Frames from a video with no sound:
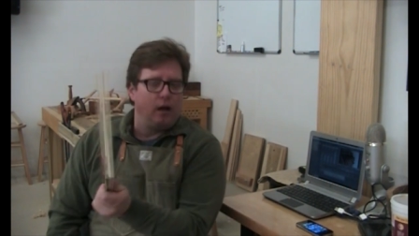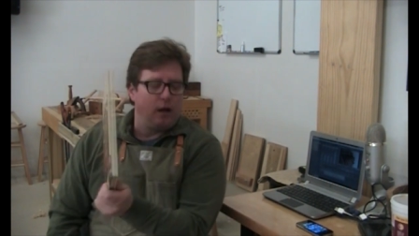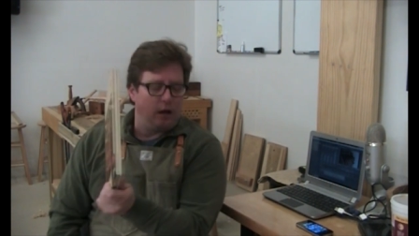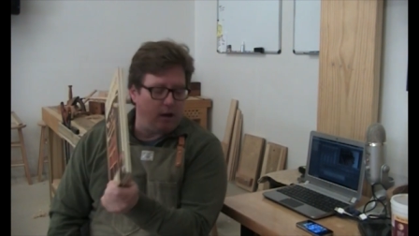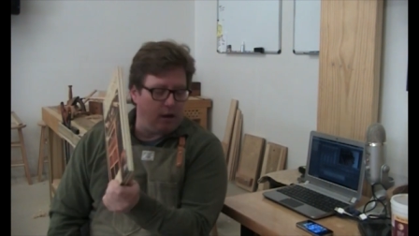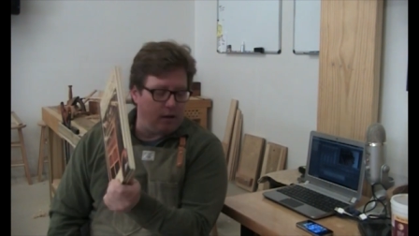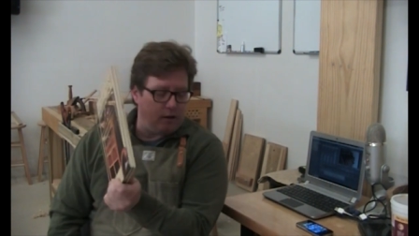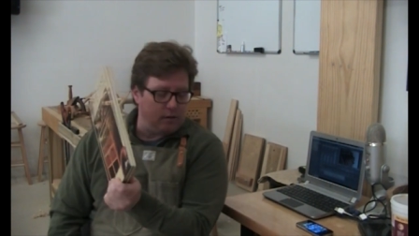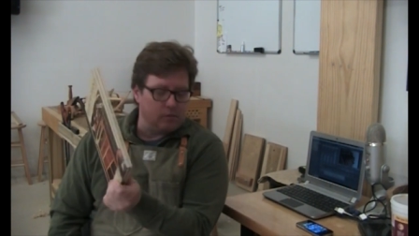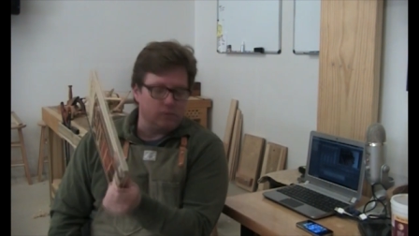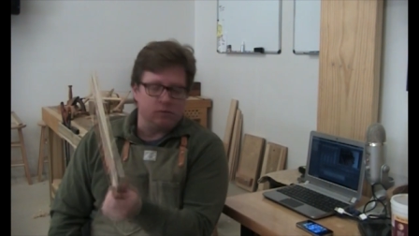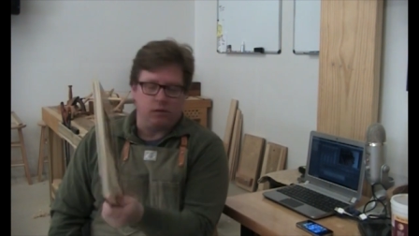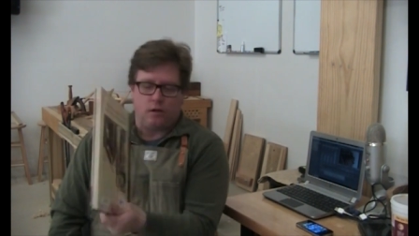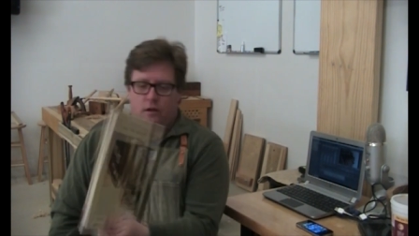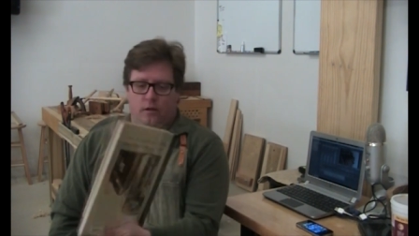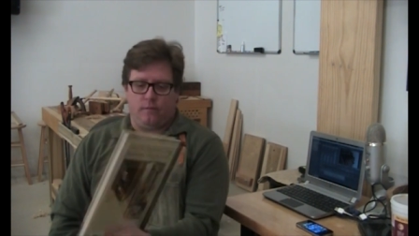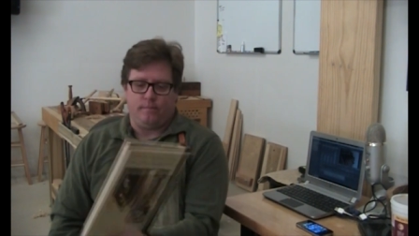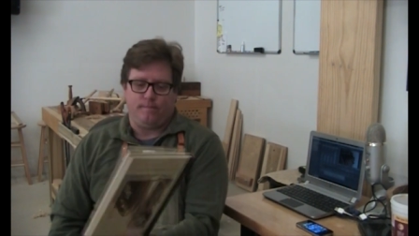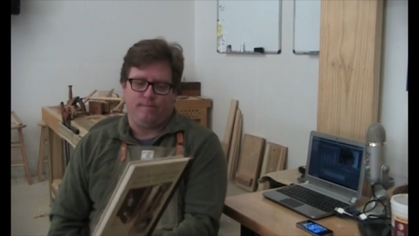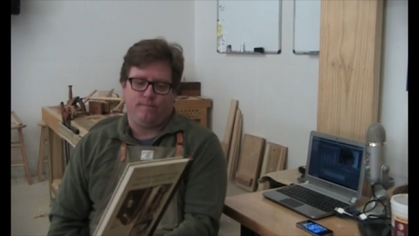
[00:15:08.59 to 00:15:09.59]
Uh,
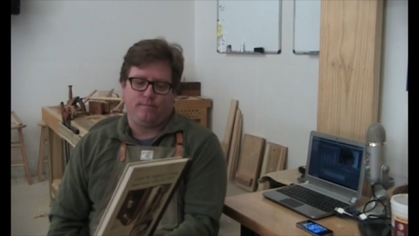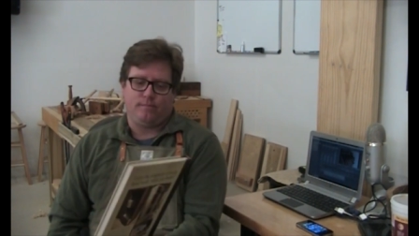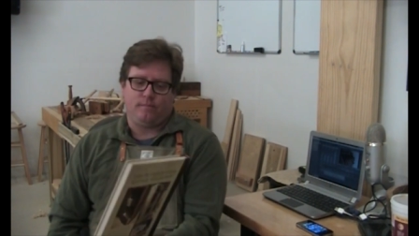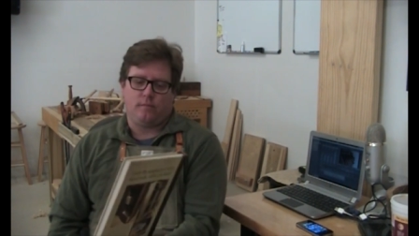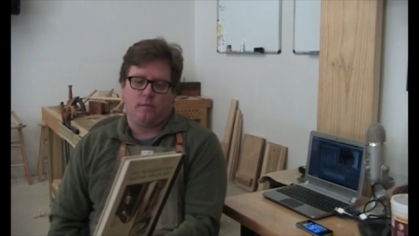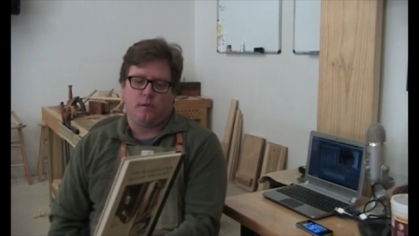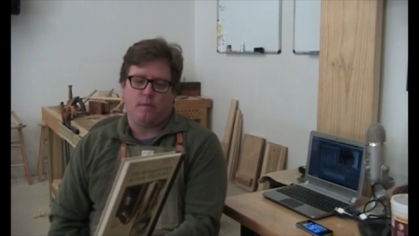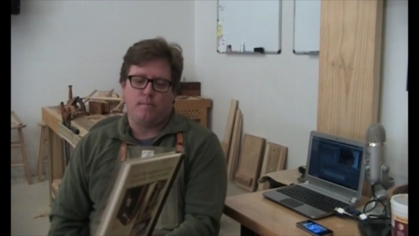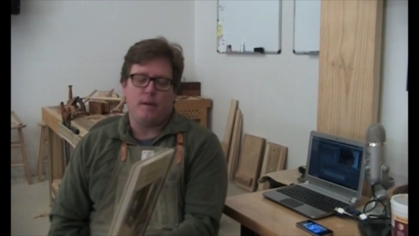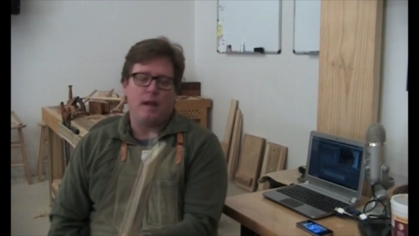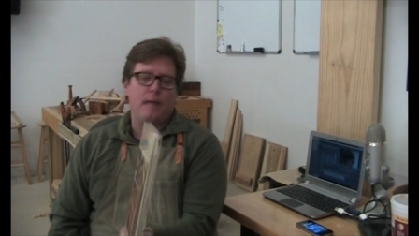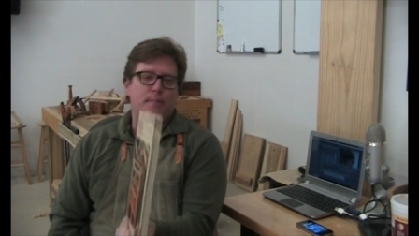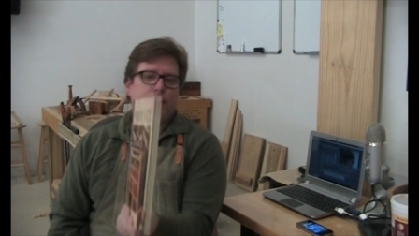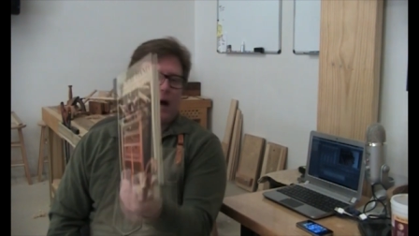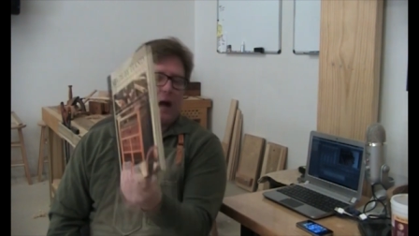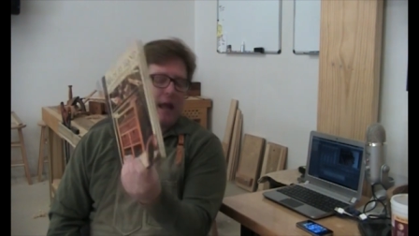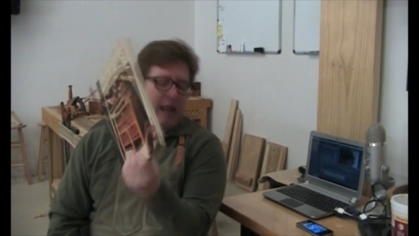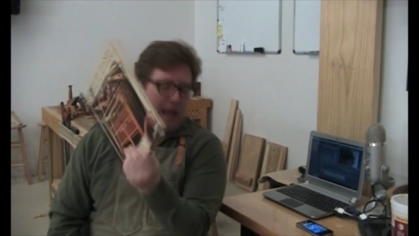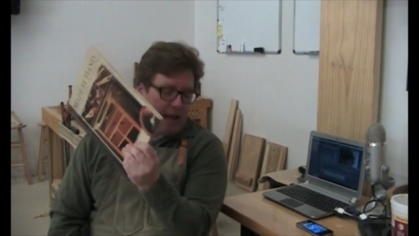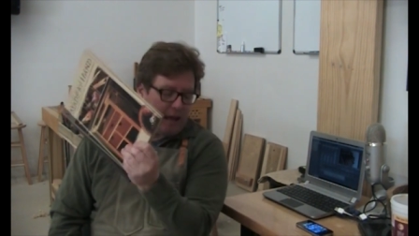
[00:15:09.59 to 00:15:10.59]
uh, made
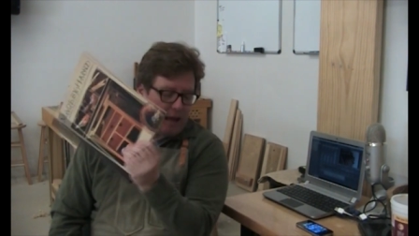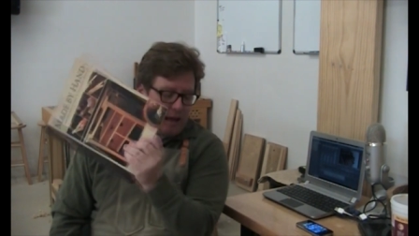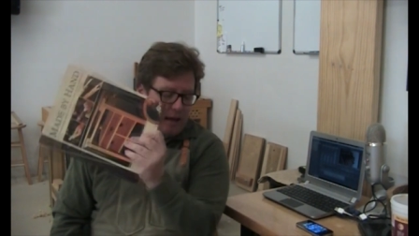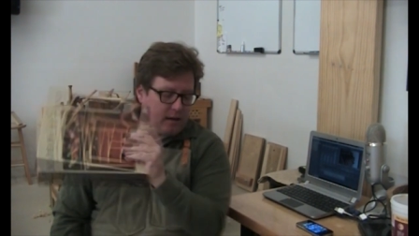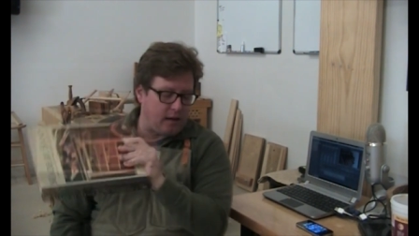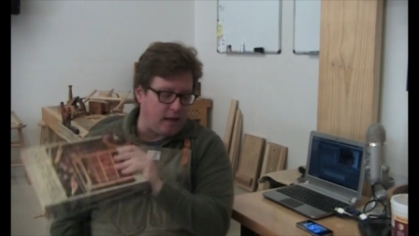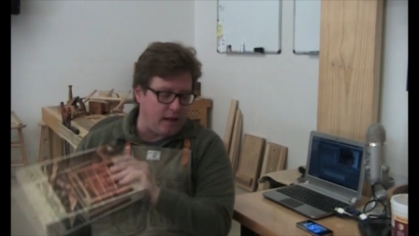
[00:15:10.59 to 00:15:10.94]
by hand